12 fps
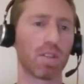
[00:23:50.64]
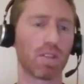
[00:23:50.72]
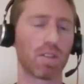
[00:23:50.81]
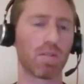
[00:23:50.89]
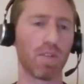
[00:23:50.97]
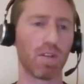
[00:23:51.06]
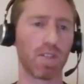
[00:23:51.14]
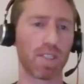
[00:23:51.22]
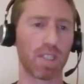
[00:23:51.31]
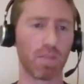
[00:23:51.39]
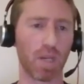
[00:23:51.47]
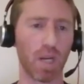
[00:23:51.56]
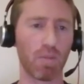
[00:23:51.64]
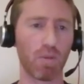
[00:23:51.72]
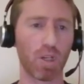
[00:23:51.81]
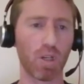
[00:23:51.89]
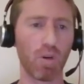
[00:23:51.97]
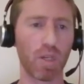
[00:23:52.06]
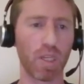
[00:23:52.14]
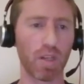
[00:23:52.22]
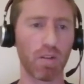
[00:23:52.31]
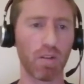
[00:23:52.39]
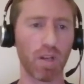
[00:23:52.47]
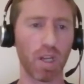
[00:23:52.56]
very simple. I'm going to go
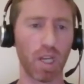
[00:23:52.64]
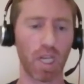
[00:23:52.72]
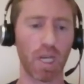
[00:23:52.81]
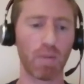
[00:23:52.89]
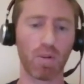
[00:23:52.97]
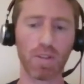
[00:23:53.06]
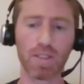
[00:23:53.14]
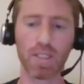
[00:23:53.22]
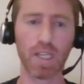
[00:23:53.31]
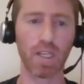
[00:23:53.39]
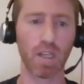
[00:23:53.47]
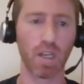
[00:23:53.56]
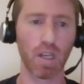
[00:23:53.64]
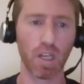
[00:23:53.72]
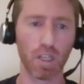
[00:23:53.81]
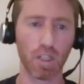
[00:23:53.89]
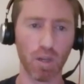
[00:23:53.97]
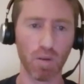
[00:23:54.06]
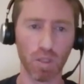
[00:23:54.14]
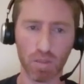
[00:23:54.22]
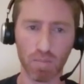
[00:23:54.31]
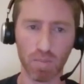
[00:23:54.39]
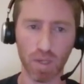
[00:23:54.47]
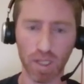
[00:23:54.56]
here and I'm going to say, you know
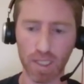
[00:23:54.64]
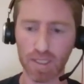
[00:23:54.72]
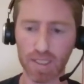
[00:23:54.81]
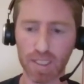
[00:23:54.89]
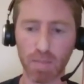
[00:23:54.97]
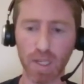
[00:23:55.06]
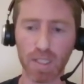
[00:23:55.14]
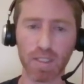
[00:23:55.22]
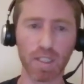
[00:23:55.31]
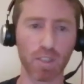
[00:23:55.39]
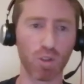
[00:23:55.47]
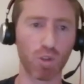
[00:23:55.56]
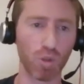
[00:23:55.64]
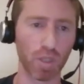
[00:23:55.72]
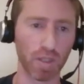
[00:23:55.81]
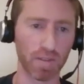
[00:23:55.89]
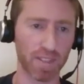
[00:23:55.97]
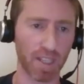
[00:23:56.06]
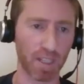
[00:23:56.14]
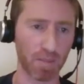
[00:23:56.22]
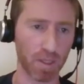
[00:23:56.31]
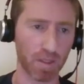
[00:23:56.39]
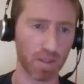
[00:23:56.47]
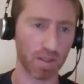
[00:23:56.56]
what, please split it into two if
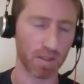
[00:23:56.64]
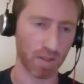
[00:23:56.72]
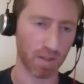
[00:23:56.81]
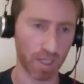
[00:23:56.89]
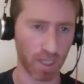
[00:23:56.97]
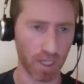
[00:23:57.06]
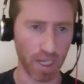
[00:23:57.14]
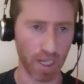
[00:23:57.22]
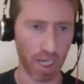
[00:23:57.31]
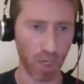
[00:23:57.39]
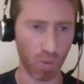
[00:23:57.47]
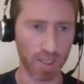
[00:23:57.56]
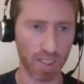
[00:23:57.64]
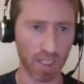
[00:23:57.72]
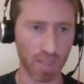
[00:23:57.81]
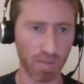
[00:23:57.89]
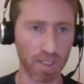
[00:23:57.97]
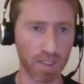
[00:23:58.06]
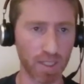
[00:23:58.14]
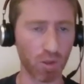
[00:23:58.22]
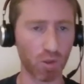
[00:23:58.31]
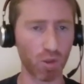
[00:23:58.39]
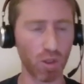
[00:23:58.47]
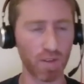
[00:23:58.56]
statement, okay? And once I split it
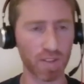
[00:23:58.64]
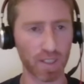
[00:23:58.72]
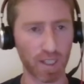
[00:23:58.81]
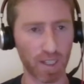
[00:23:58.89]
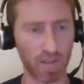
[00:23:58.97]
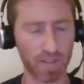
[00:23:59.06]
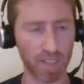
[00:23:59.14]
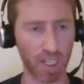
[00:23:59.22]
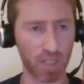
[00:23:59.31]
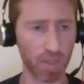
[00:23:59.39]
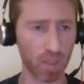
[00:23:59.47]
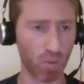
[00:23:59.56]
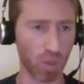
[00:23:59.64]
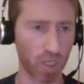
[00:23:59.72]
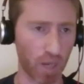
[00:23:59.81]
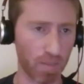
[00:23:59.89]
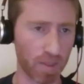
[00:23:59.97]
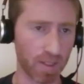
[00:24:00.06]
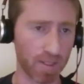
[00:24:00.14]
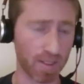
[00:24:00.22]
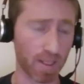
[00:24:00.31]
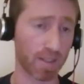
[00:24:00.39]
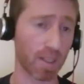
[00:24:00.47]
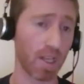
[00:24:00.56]
into two if statement, what happened is
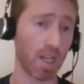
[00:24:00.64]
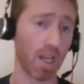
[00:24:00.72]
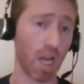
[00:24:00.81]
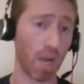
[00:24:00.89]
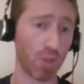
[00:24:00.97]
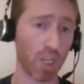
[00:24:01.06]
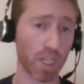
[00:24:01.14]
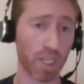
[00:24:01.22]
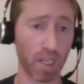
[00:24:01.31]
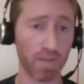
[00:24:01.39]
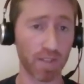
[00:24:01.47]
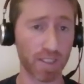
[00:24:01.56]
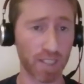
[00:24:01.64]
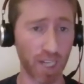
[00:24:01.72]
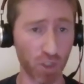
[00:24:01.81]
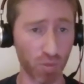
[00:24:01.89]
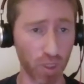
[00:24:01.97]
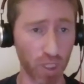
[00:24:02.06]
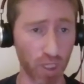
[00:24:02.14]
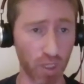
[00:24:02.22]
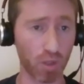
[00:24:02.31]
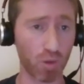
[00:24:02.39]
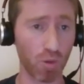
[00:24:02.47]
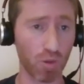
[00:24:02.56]
that I'm checking if it's age B,
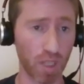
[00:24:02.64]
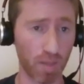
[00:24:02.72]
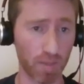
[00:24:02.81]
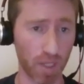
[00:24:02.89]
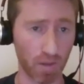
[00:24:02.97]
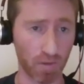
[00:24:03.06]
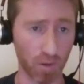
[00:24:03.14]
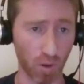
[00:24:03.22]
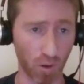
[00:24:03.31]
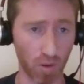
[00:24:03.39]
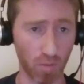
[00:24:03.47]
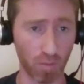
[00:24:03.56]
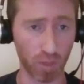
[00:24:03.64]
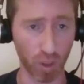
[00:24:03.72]
do something for B or